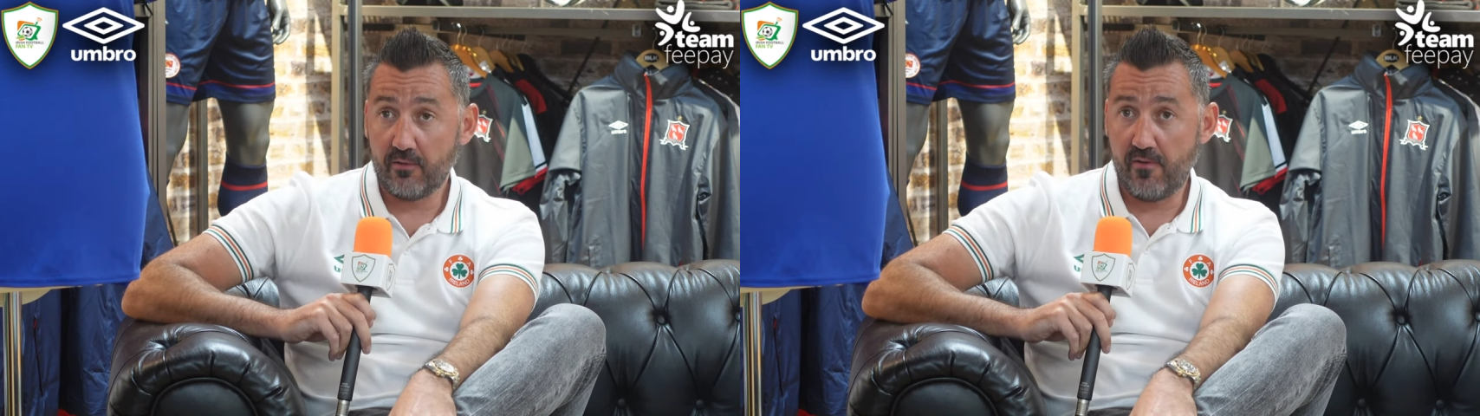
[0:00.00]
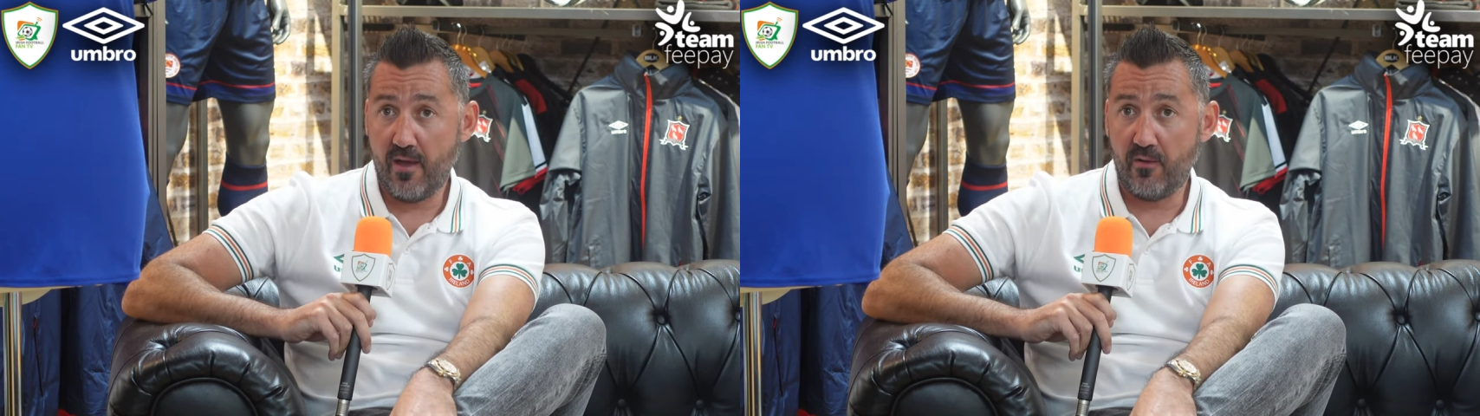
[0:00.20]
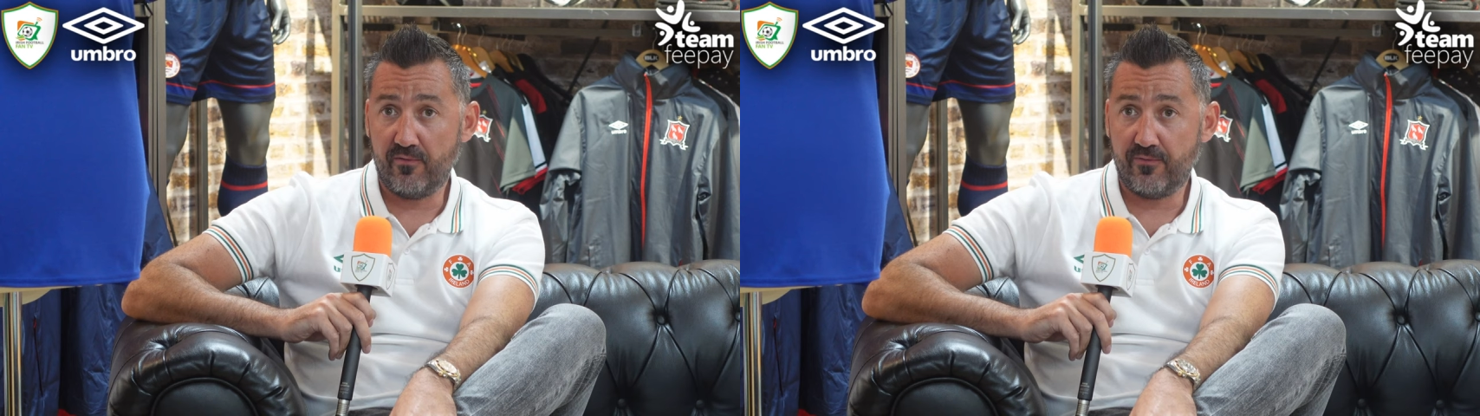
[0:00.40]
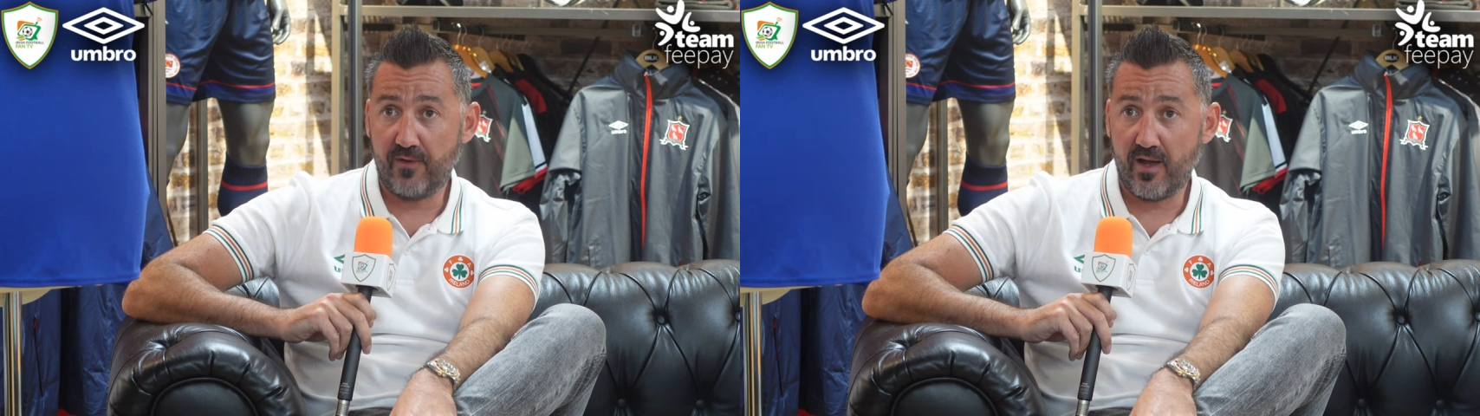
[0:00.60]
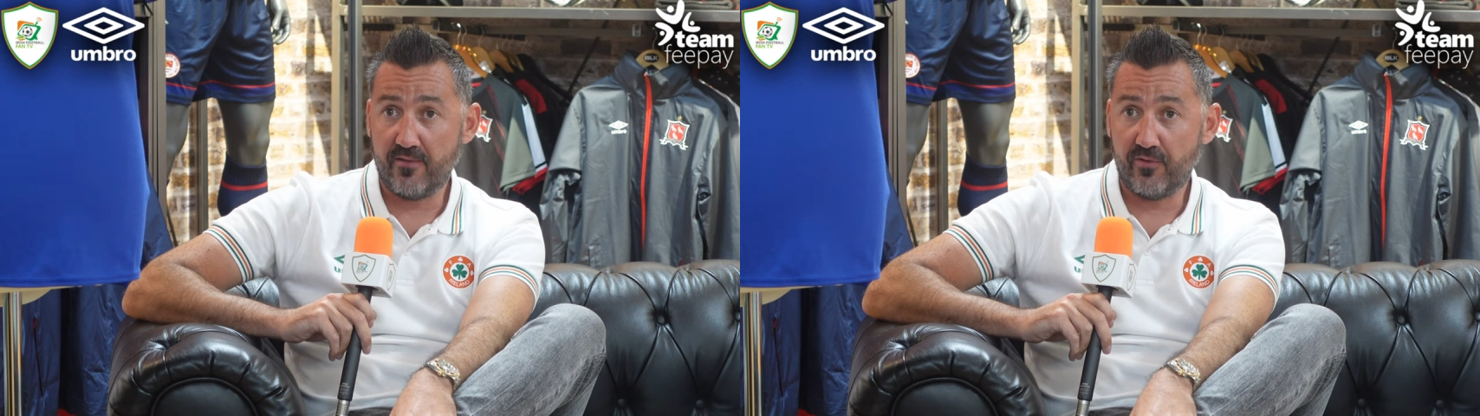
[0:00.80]
around
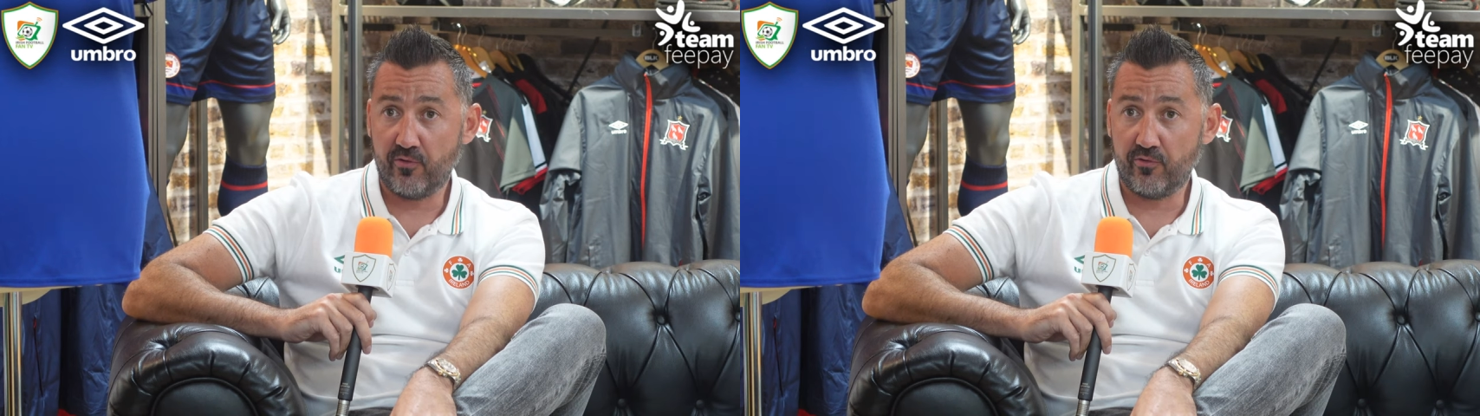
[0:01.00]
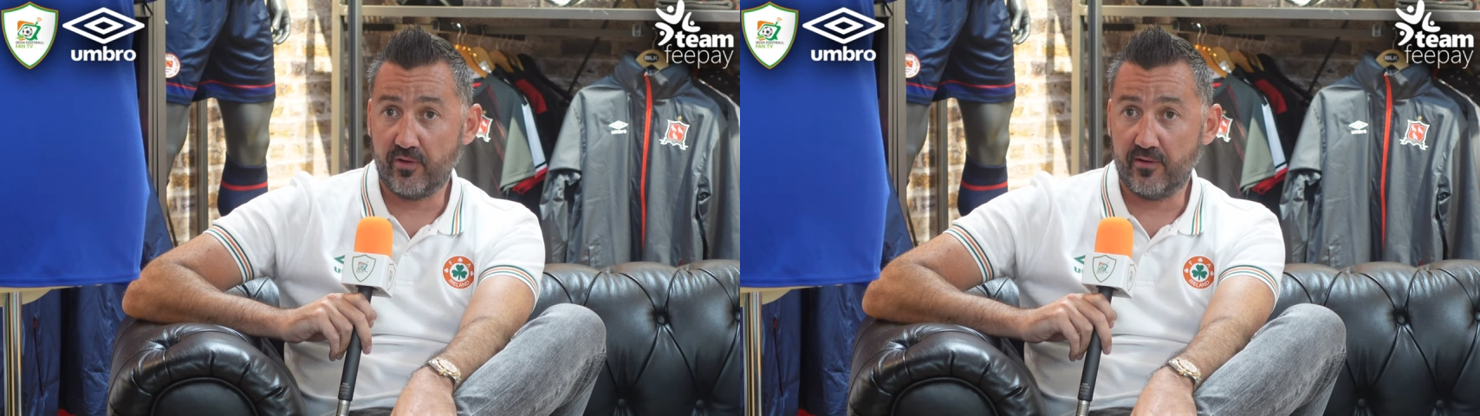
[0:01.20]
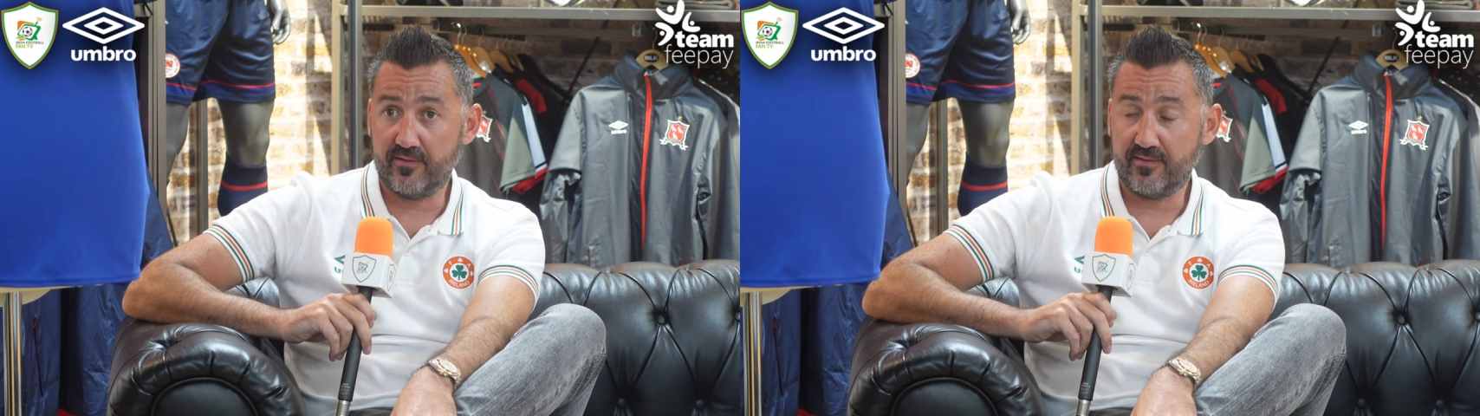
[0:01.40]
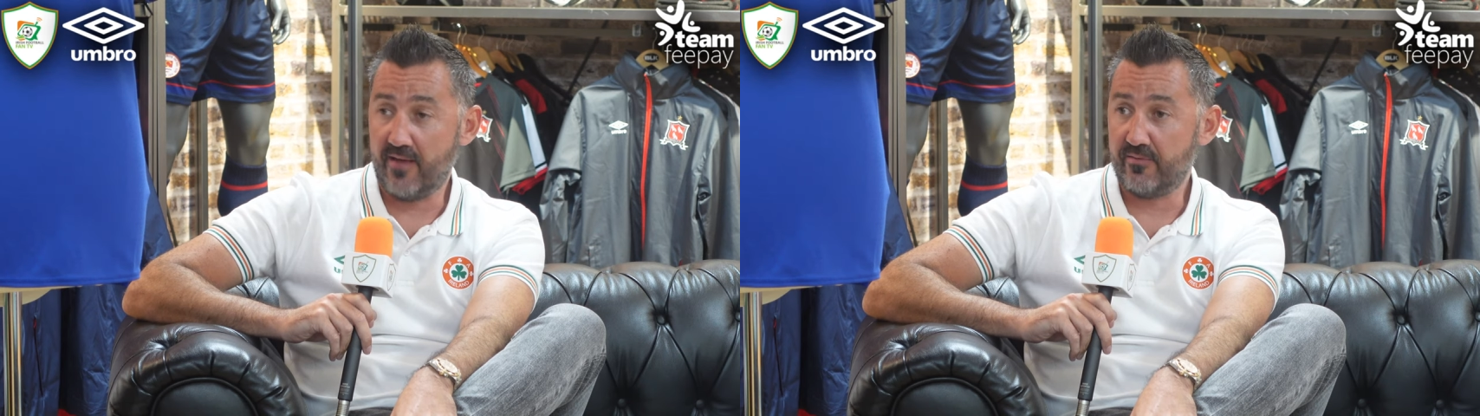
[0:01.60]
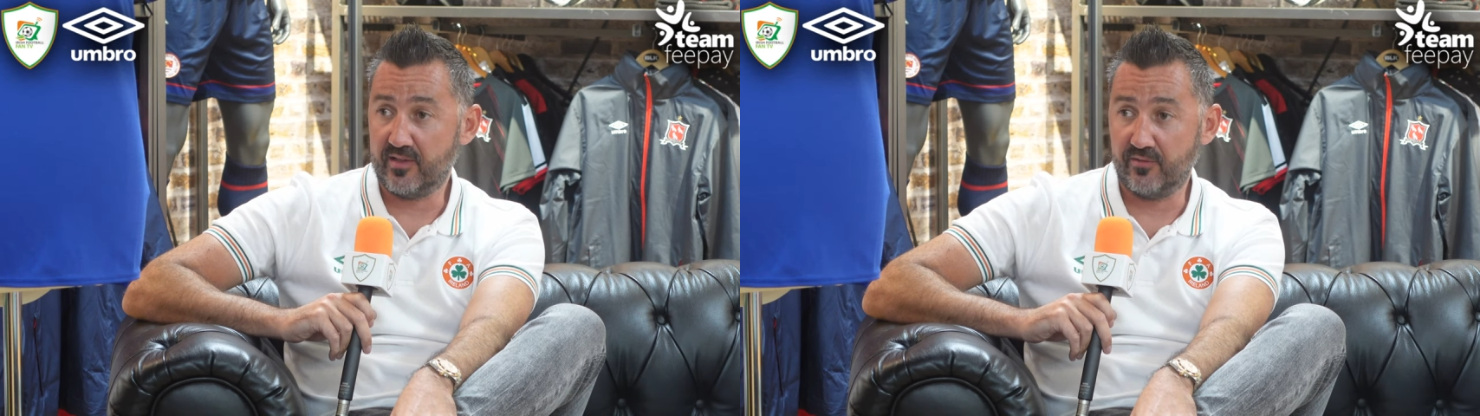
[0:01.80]

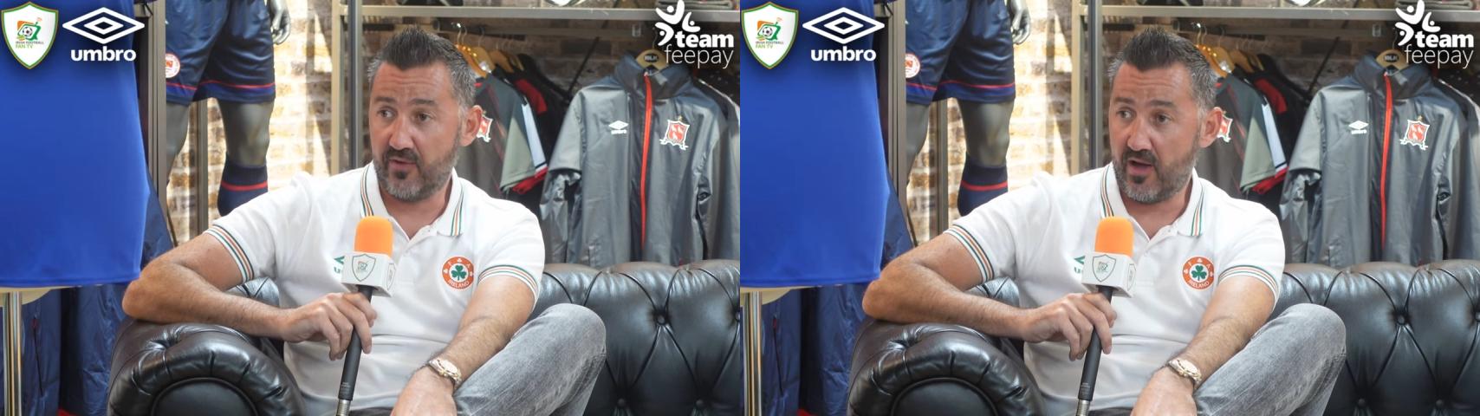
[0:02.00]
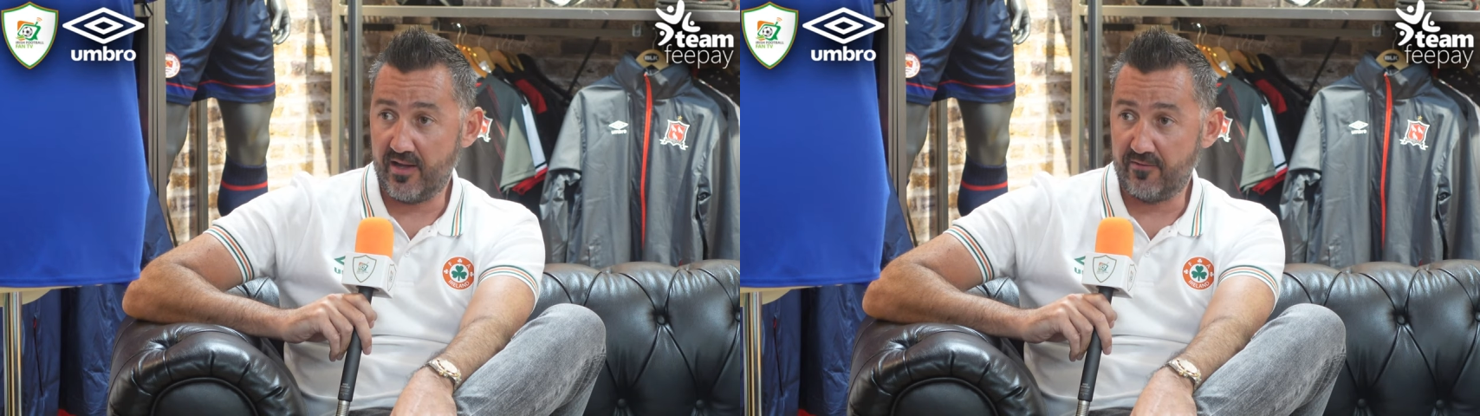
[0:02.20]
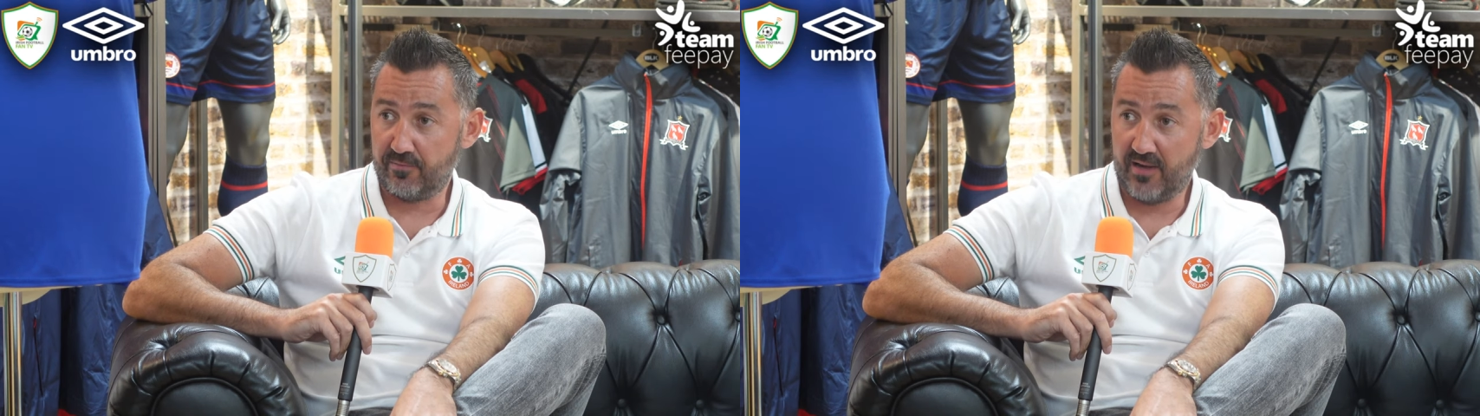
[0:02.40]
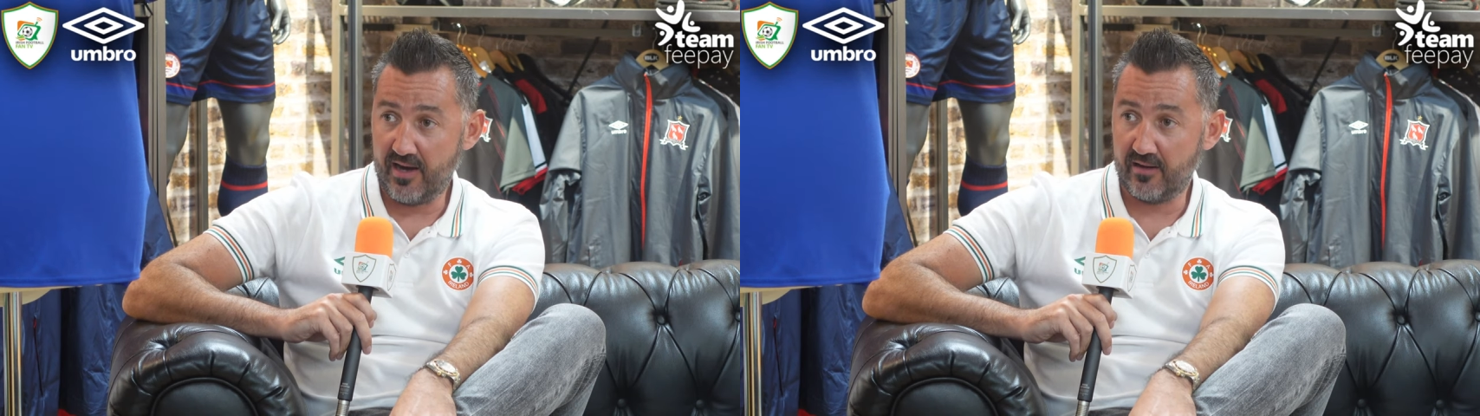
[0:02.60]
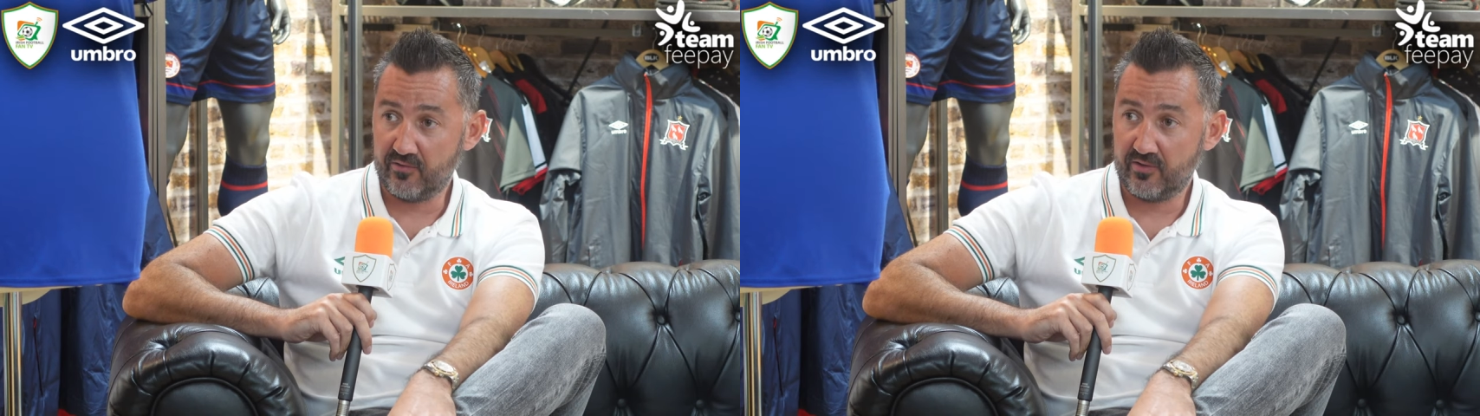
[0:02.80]
575
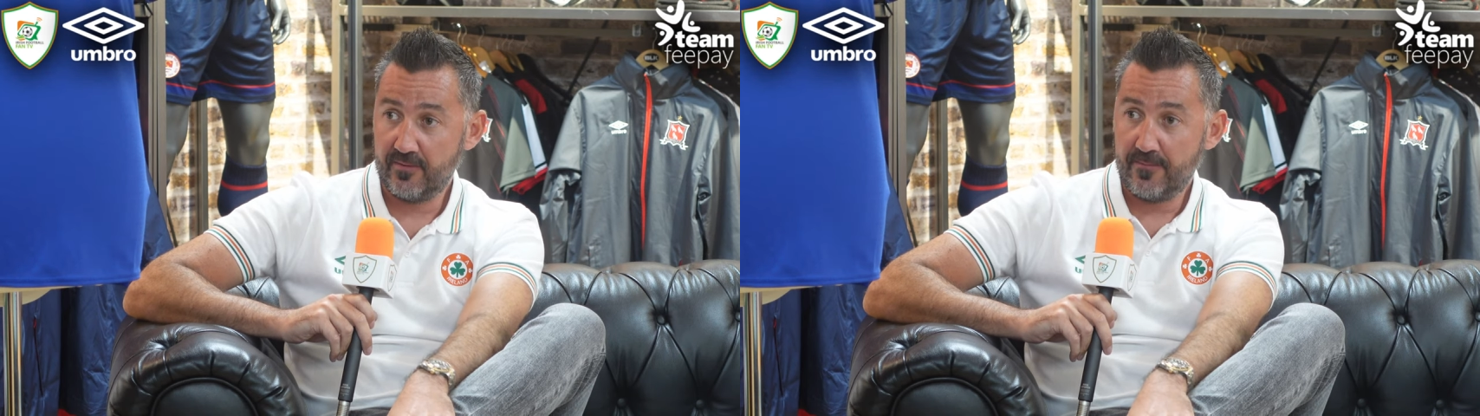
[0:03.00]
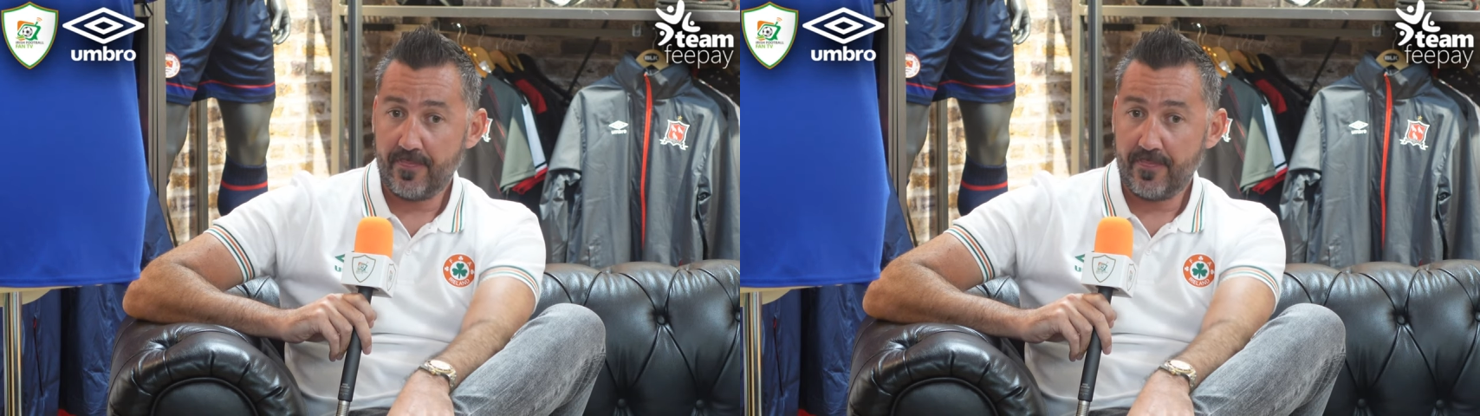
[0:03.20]
players